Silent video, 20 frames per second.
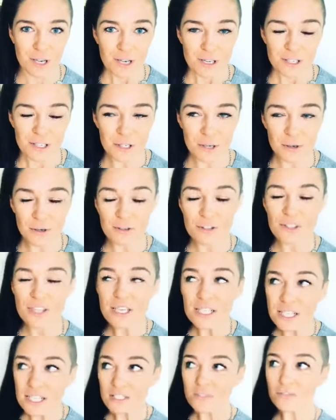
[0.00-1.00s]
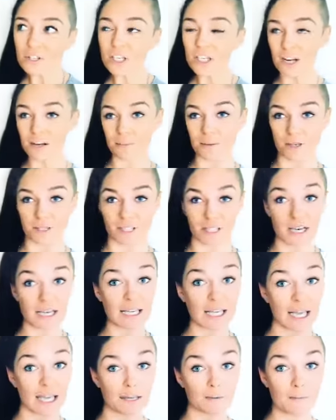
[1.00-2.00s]
So this is for a young person
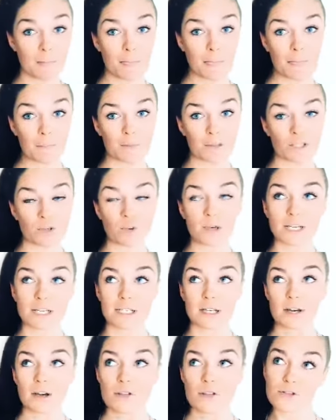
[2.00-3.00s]
again between